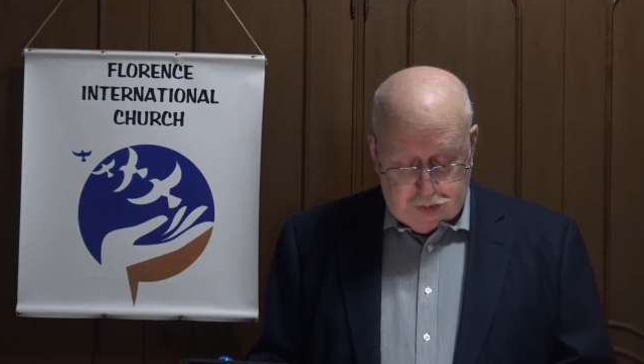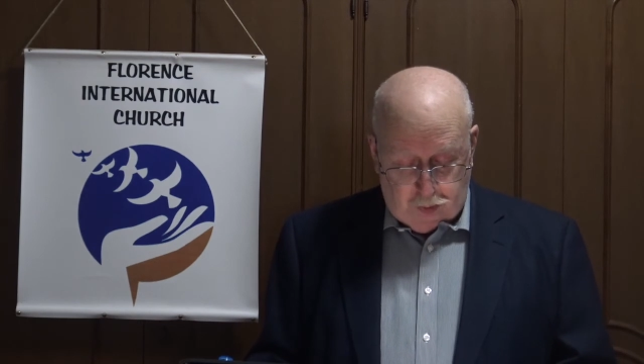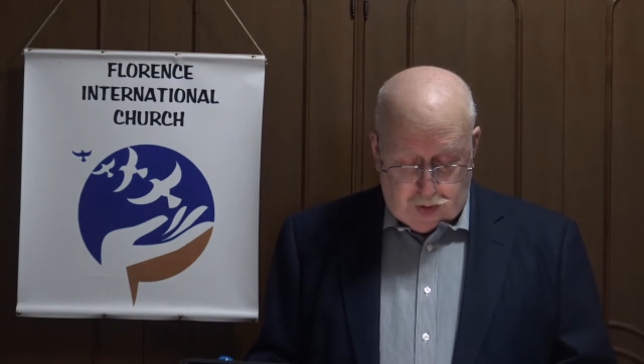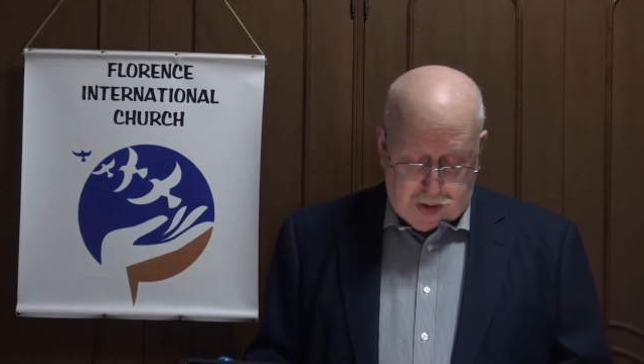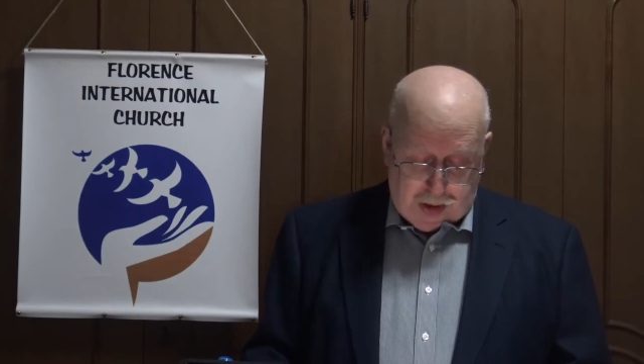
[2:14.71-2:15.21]

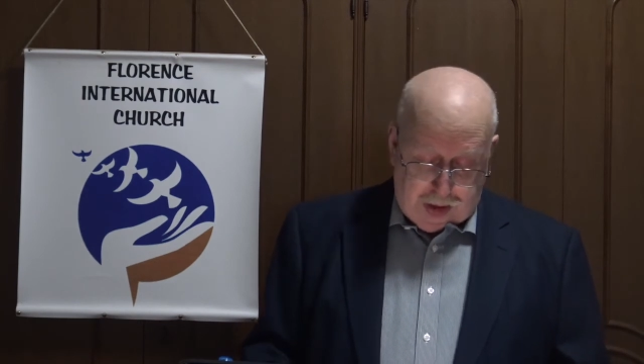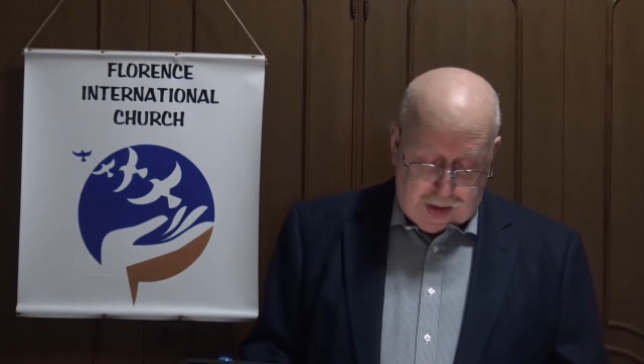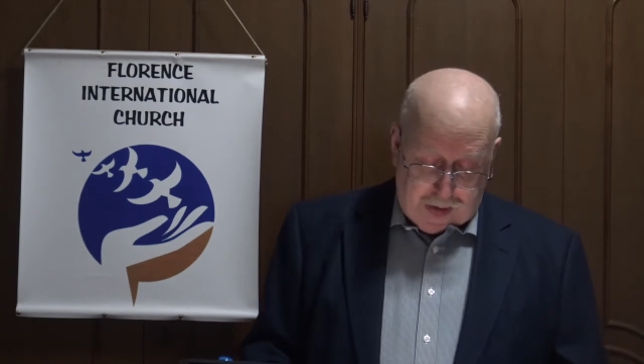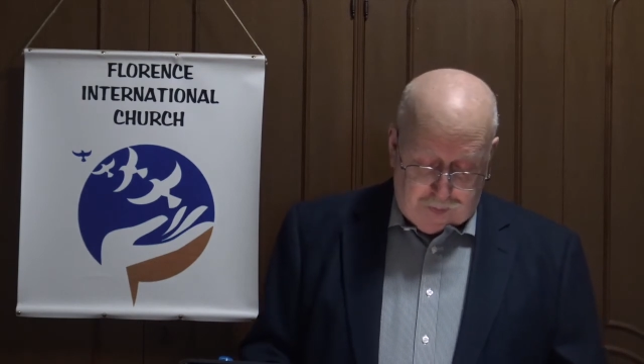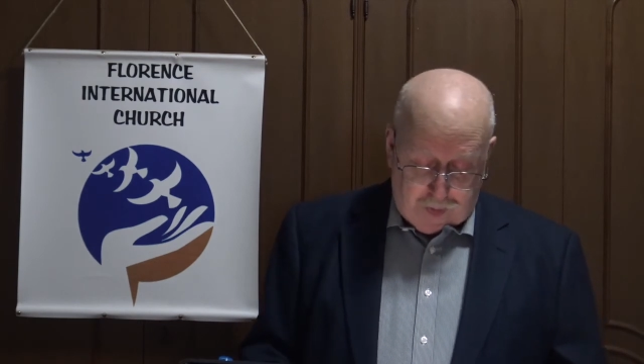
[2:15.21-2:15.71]
While I
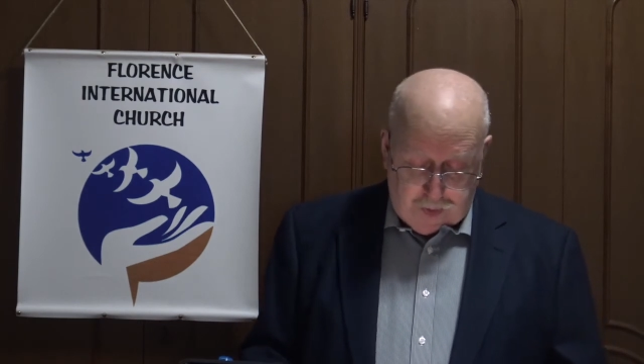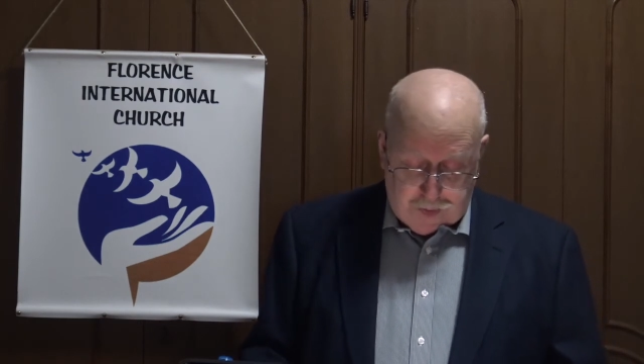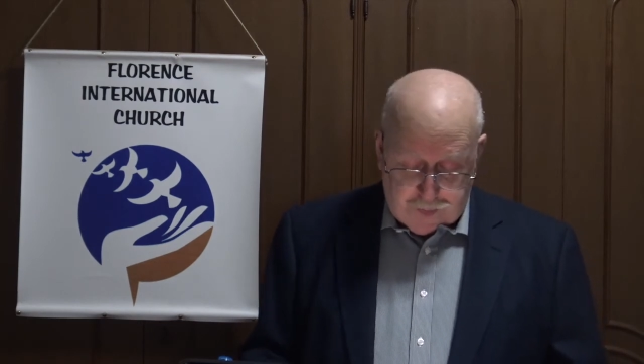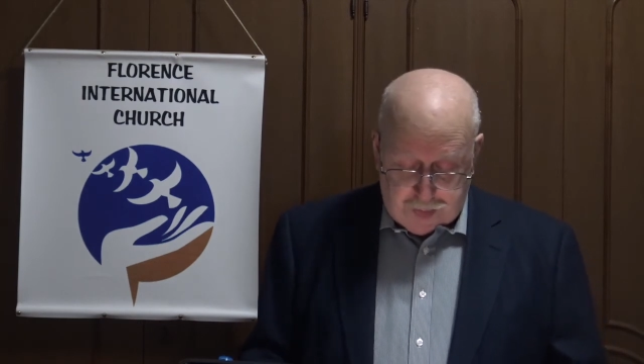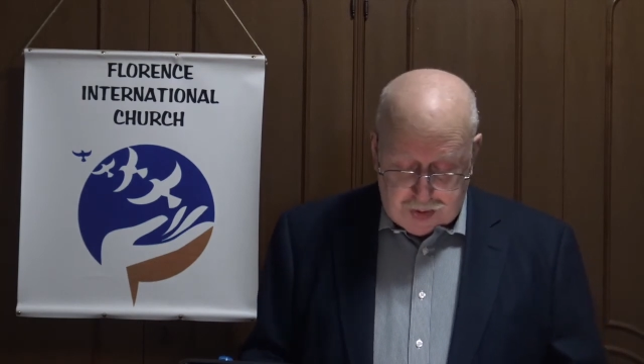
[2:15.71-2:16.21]
have heard
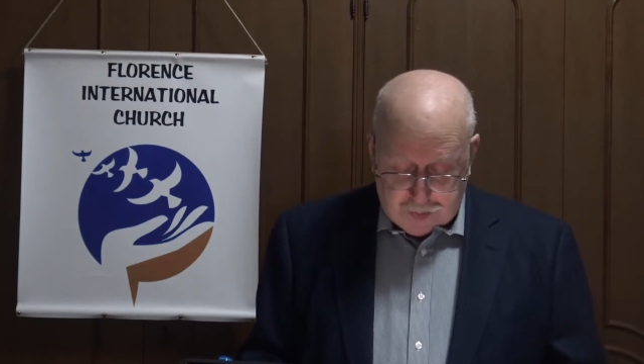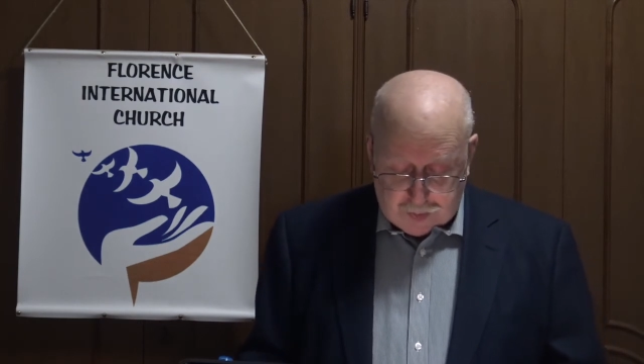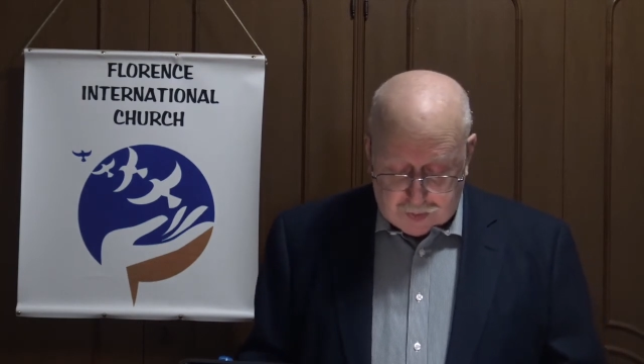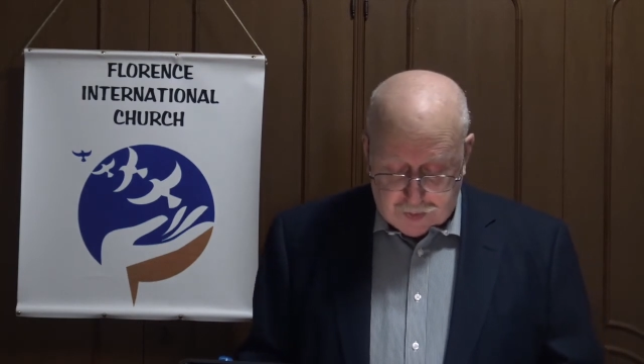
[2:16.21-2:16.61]
of people